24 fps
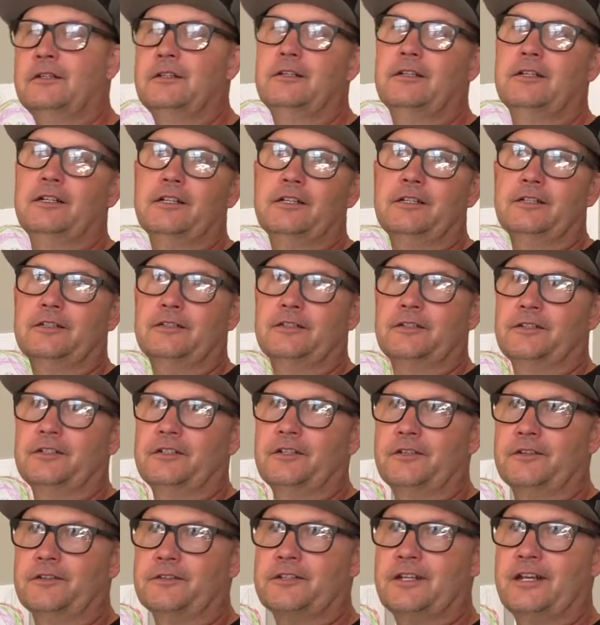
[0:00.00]
It is on the
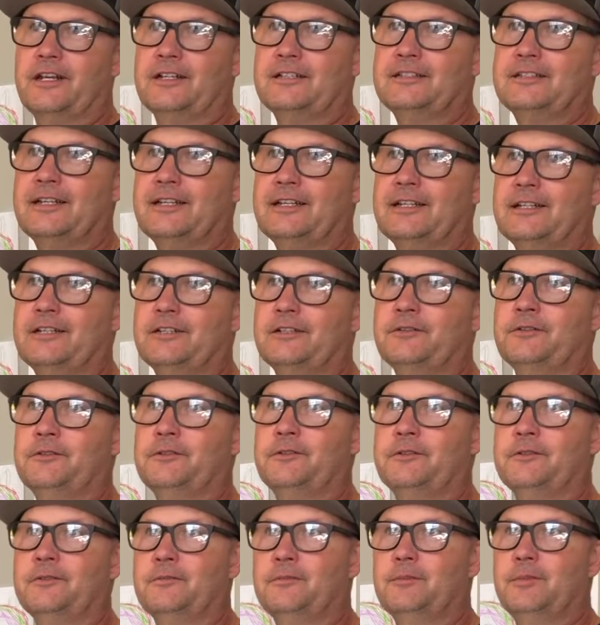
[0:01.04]
other side of town,
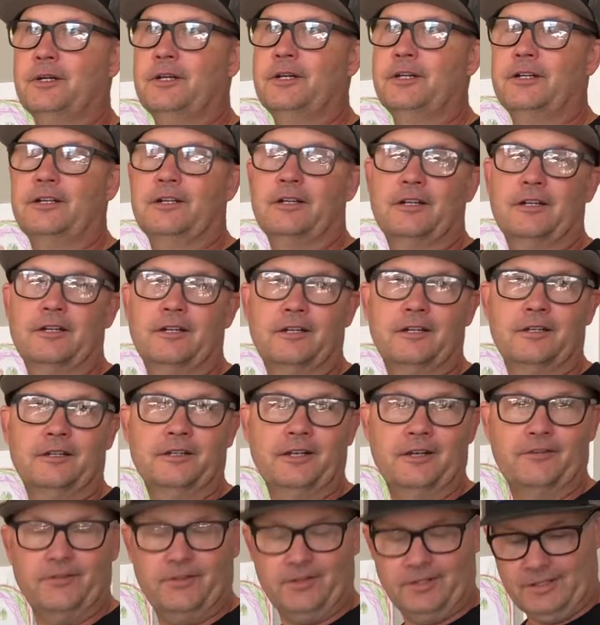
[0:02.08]
but
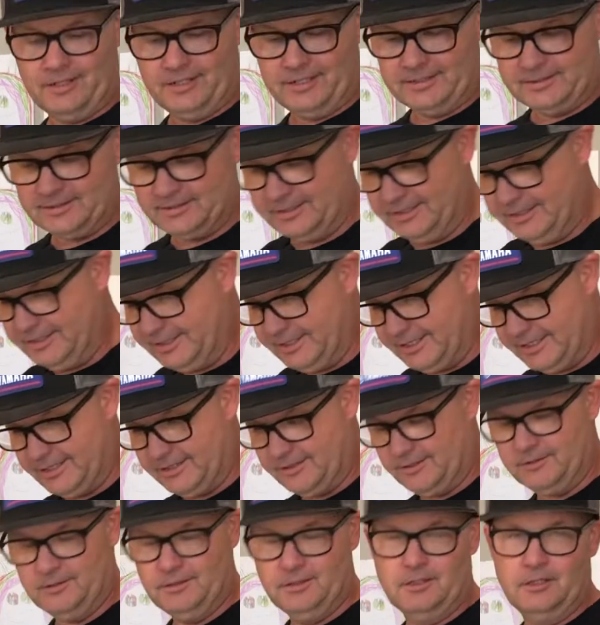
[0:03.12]
nevertheless,
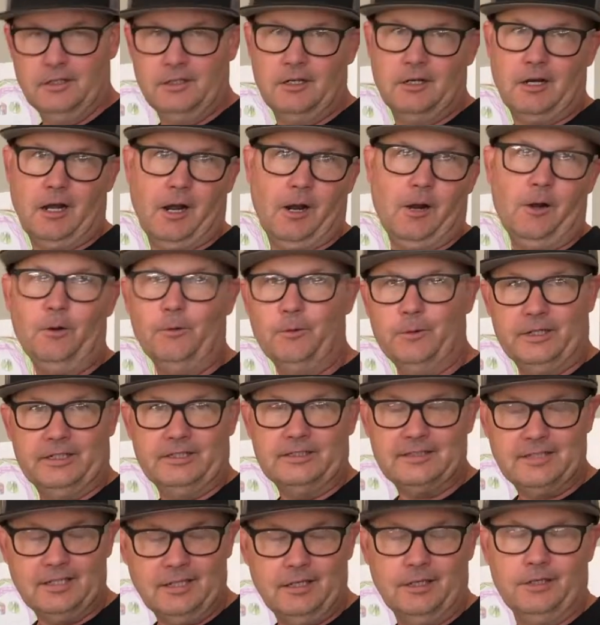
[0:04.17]
anyhow, I
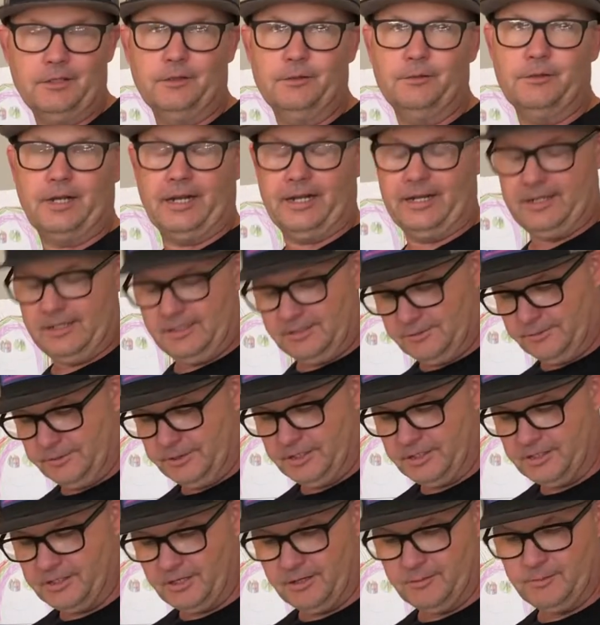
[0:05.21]
always tell you guys when
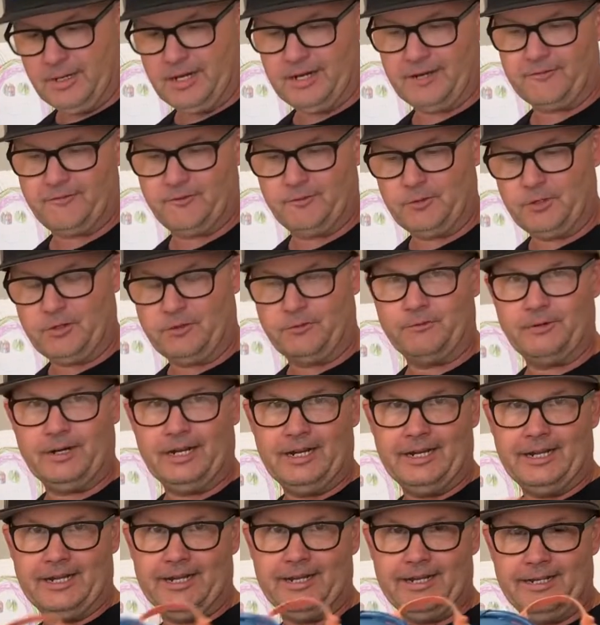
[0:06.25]
you come back from your
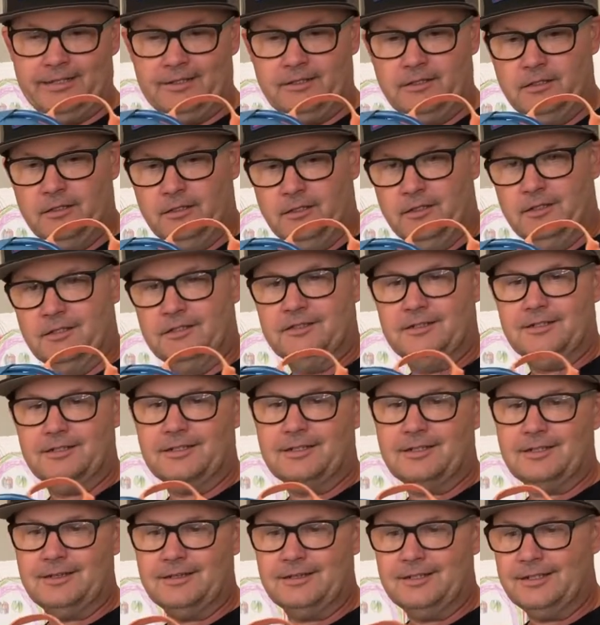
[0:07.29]
ride to
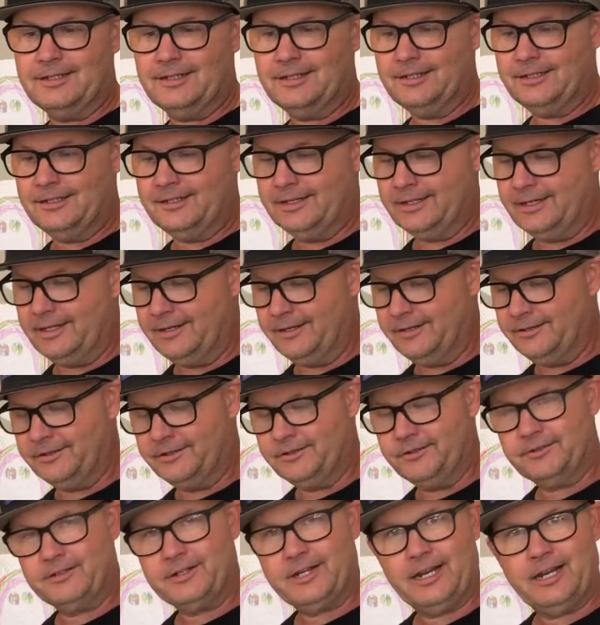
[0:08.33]
clean out
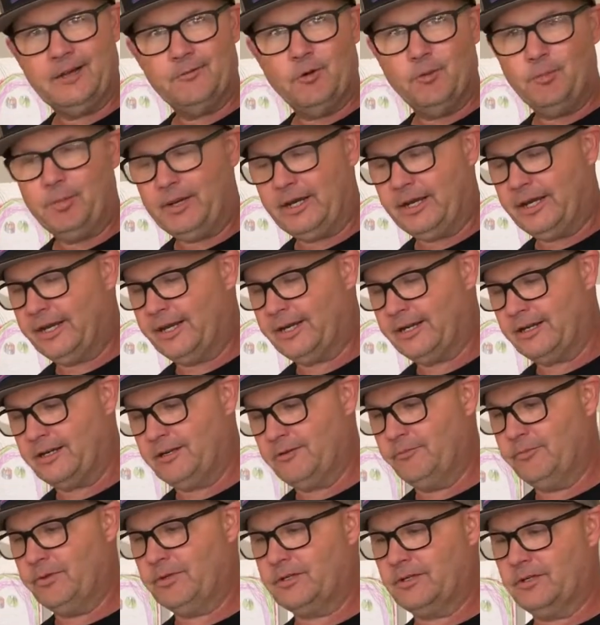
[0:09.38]
your Camelbak.
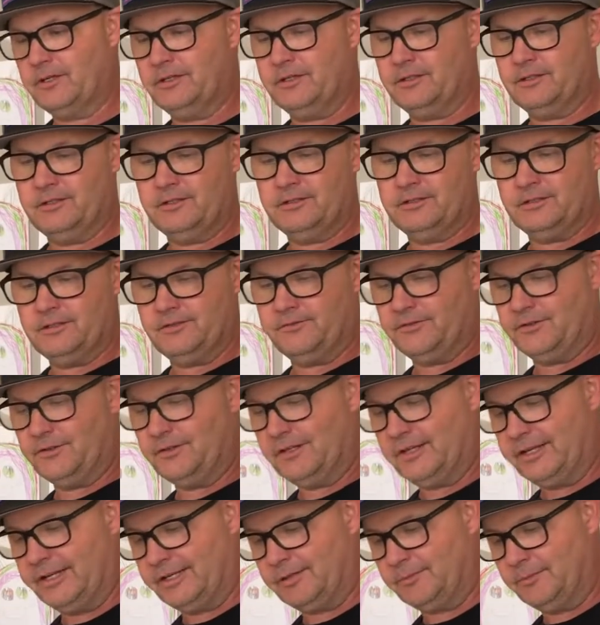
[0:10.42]
Because if you're
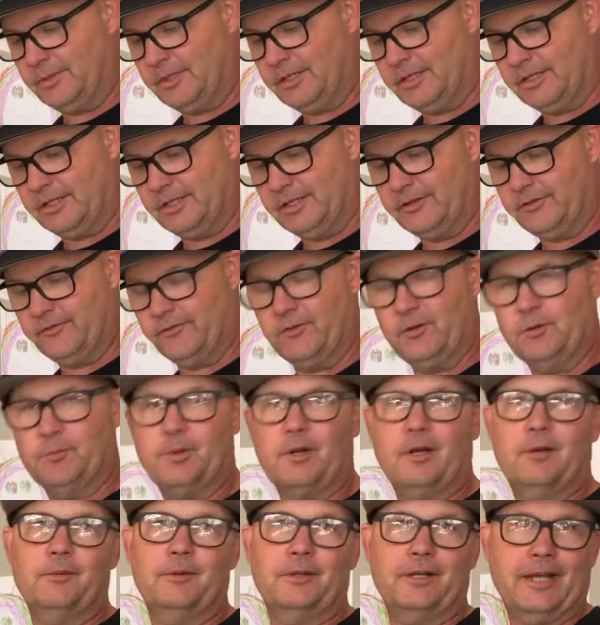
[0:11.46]
like me, you
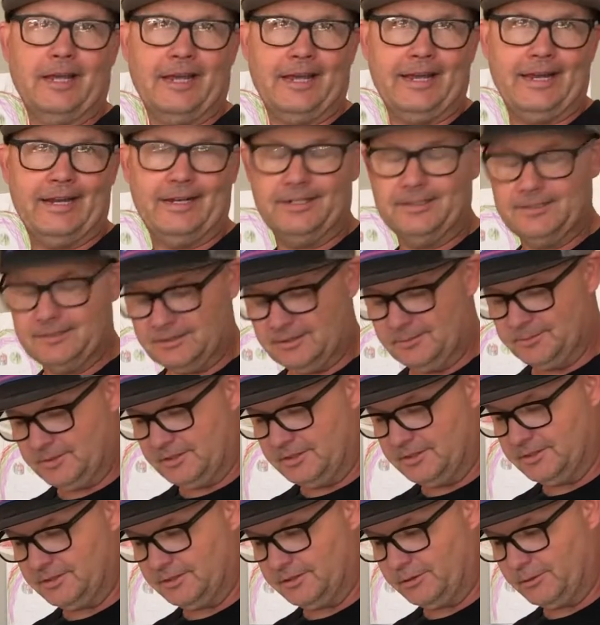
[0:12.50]
probably added
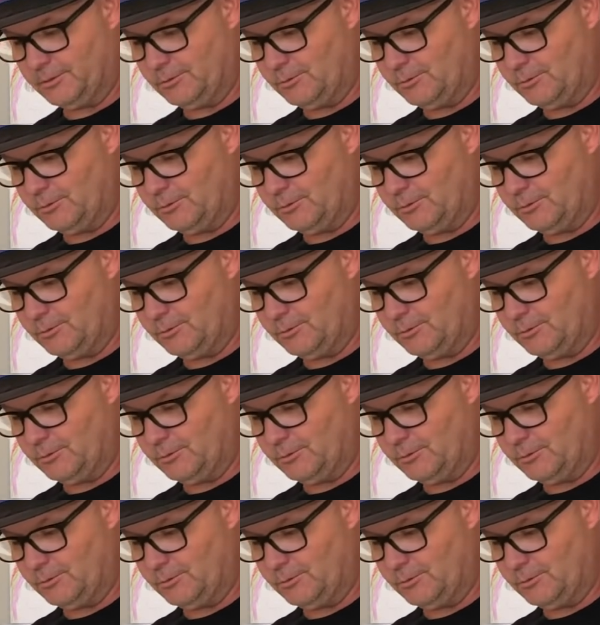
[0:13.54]
something to your